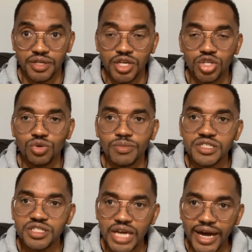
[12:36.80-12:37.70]
You
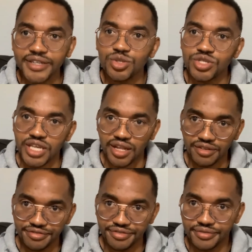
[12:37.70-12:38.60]
must die to self,
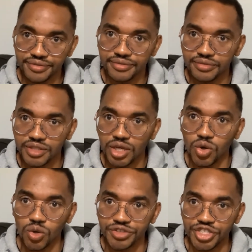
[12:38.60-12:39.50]
the
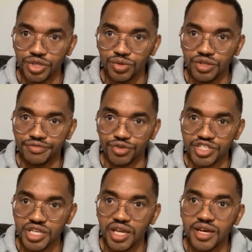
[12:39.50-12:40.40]
old you, the
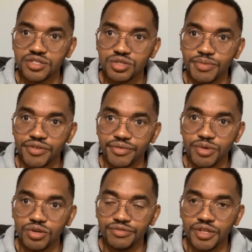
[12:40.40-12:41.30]
foreskin has to be
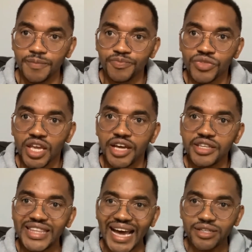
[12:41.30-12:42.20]
removed. And
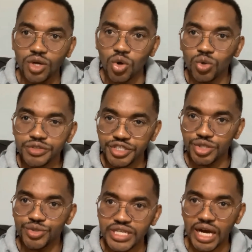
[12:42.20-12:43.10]
that old you
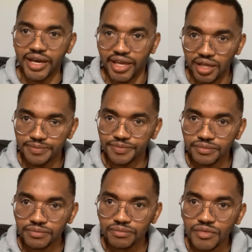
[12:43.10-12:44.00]
dying,
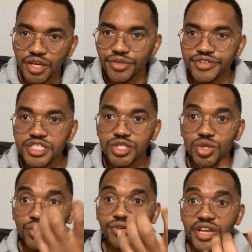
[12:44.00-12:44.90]
there's a new
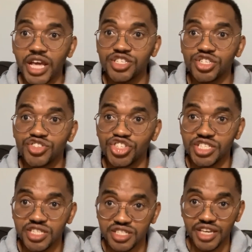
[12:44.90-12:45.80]
creation
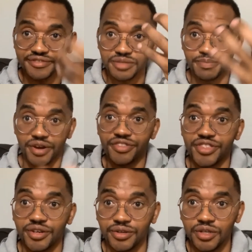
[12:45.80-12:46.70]
Jesus gives birth
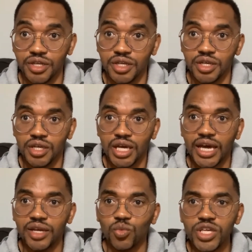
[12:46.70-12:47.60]
to
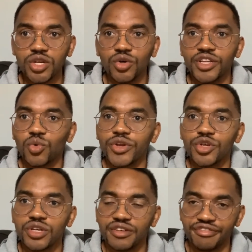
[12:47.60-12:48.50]
and we know that when you
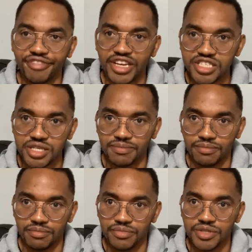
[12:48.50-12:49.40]
confess Him,
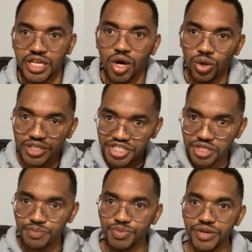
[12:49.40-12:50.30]
the Holy
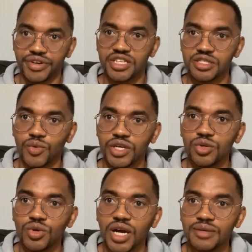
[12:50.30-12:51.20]
Spirit is the one who
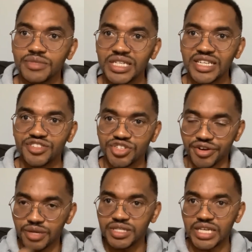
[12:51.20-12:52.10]
comes in and
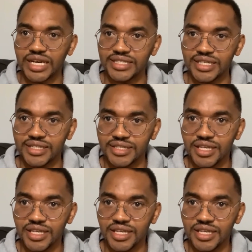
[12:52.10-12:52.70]
circumcises